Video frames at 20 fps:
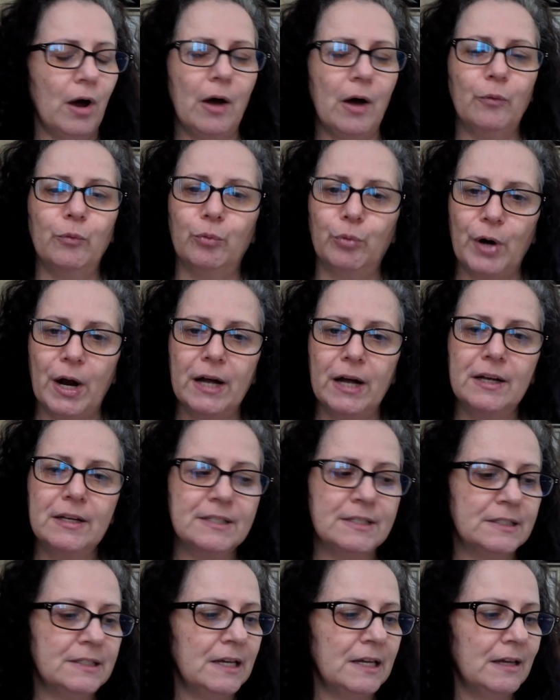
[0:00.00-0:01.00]

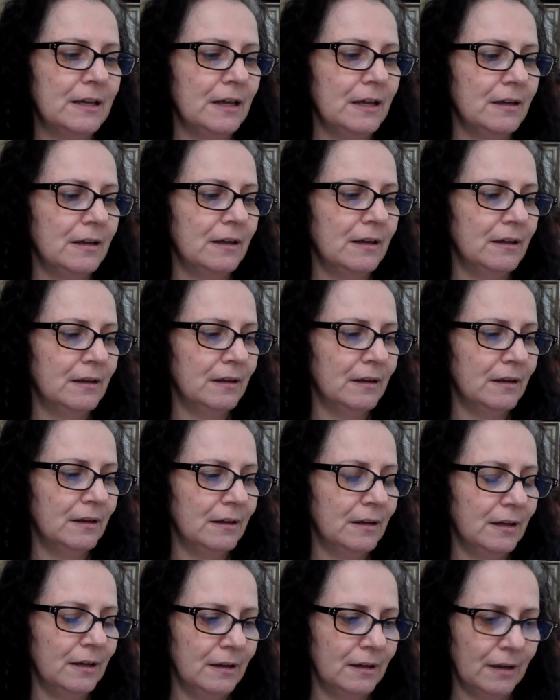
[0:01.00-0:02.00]
Ruggs,
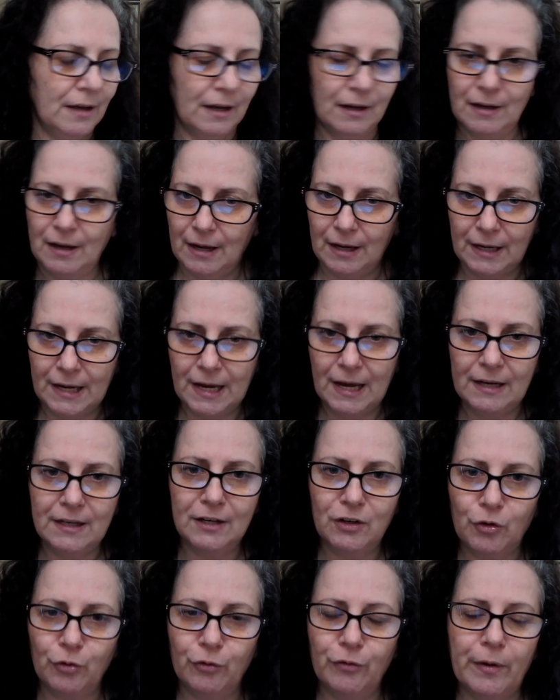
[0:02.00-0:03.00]
again
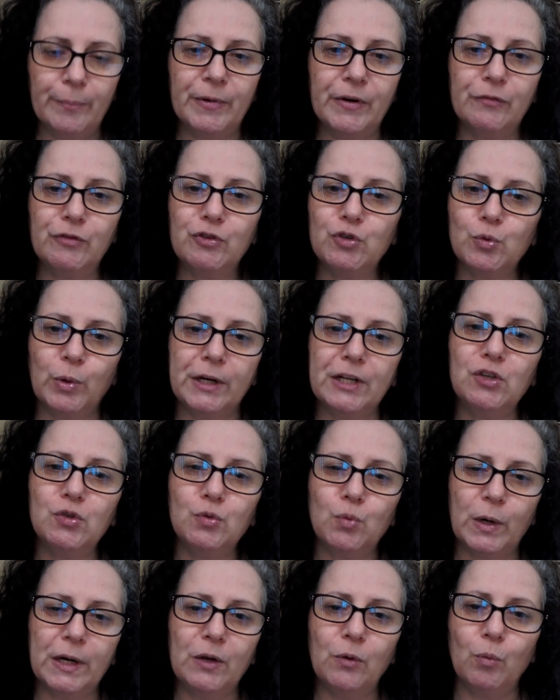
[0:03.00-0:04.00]
in November of
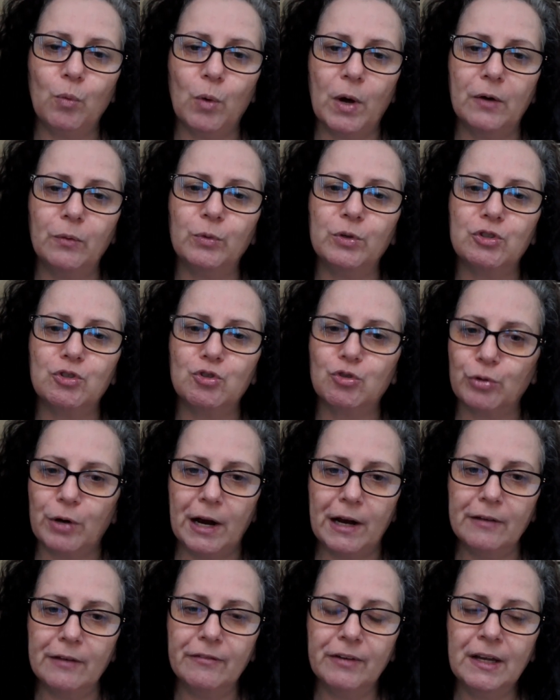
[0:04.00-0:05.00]
2021, was
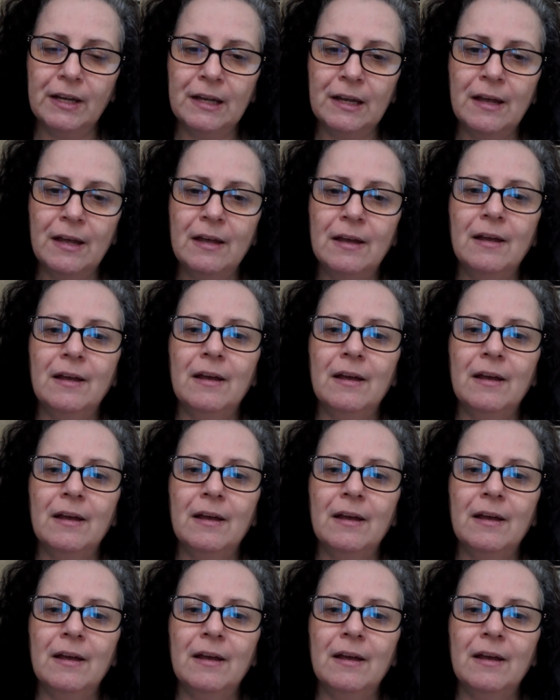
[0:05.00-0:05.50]
driving